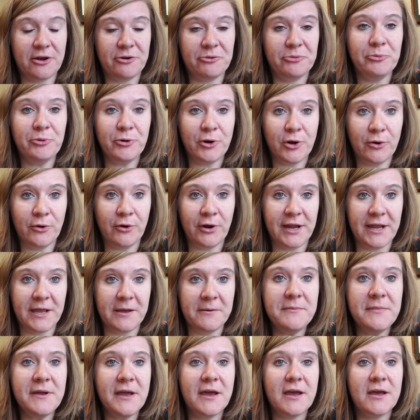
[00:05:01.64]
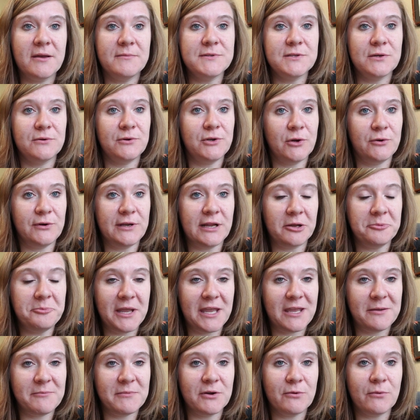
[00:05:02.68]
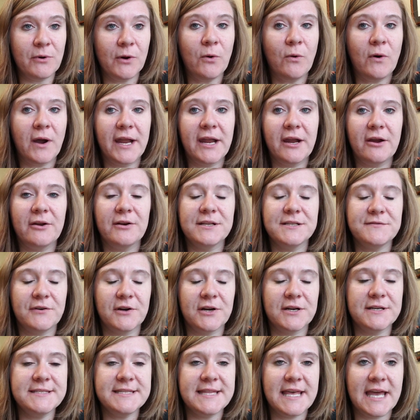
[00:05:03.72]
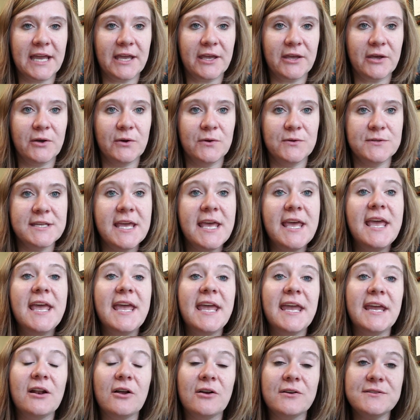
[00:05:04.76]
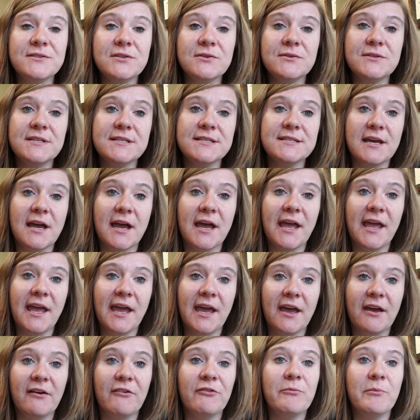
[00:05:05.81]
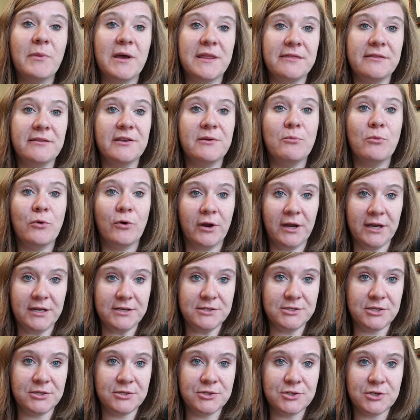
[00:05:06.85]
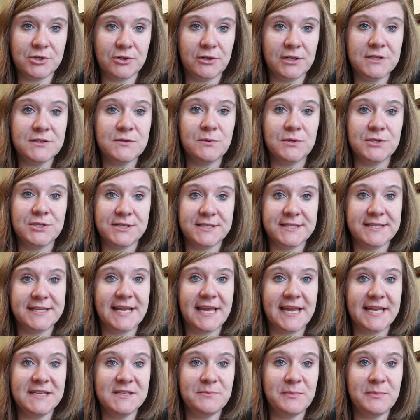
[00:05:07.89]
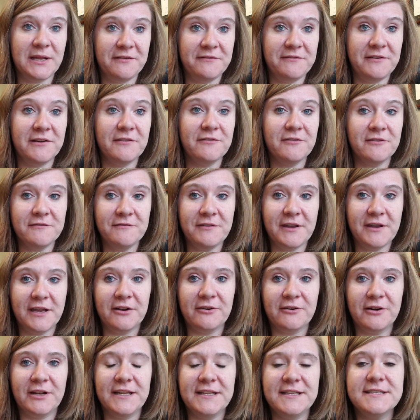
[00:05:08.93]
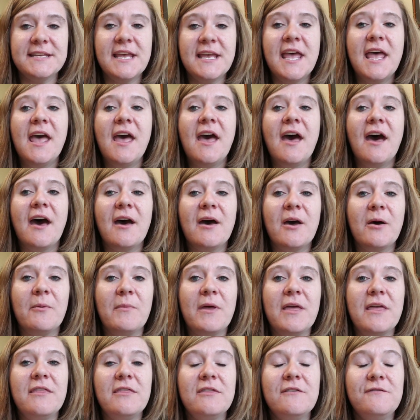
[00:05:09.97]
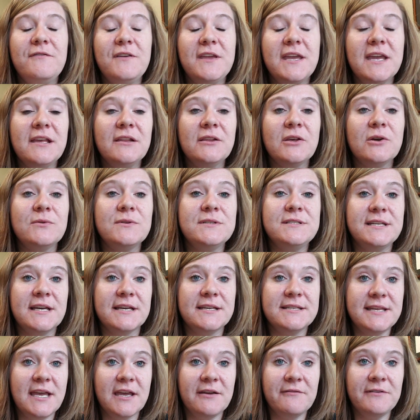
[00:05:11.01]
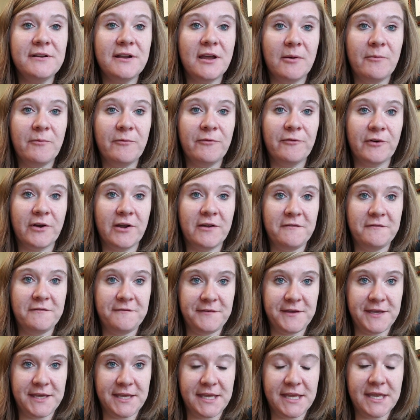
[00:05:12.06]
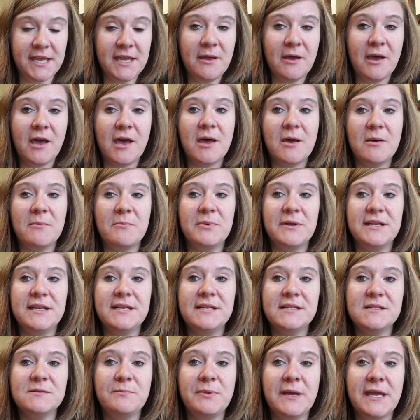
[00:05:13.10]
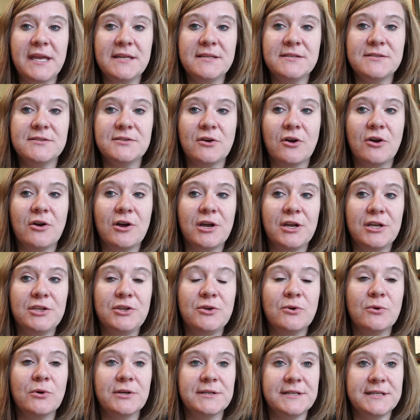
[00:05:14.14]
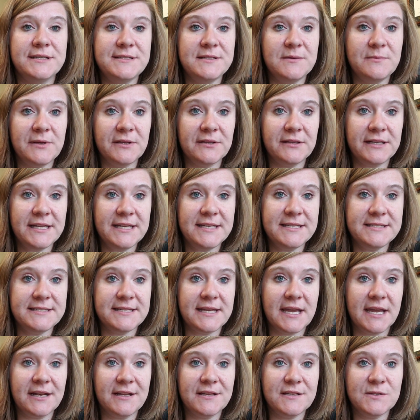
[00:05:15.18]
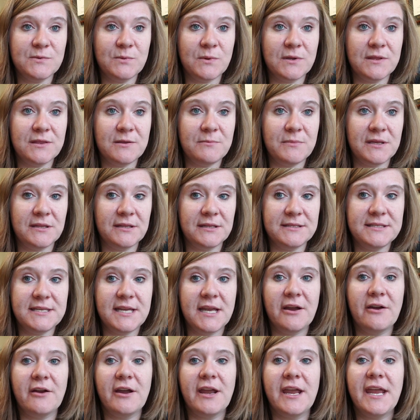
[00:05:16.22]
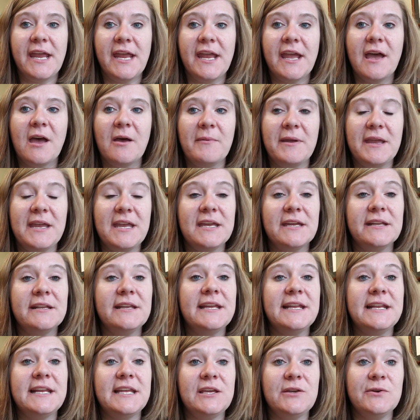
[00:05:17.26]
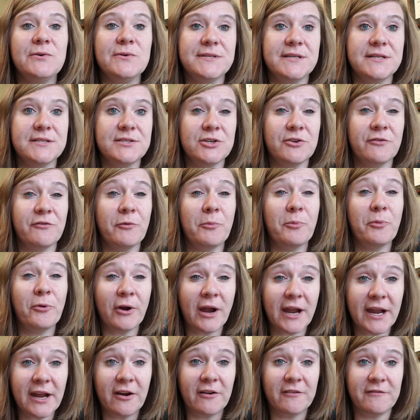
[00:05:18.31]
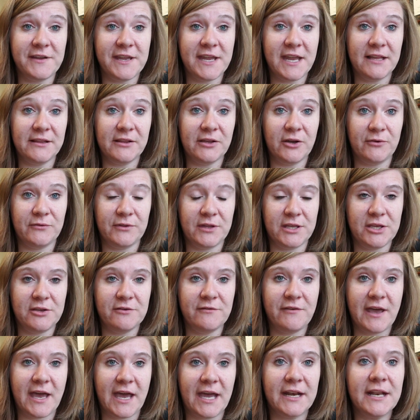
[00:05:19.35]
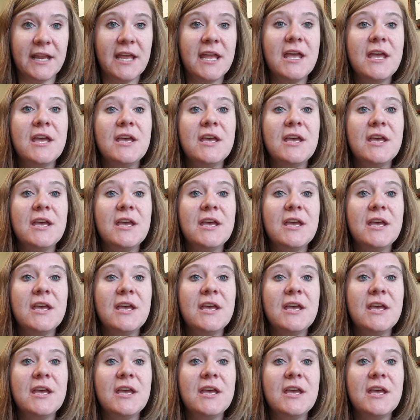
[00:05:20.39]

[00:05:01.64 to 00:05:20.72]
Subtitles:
down program, so no down payment required as far as that goes. It also does not have monthly mortgage insurance, which is a nice benefit for veterans. The VA loan does have an upfront fee, but it is based on your disability status with the military and any usage of a prior VA loan that you've had.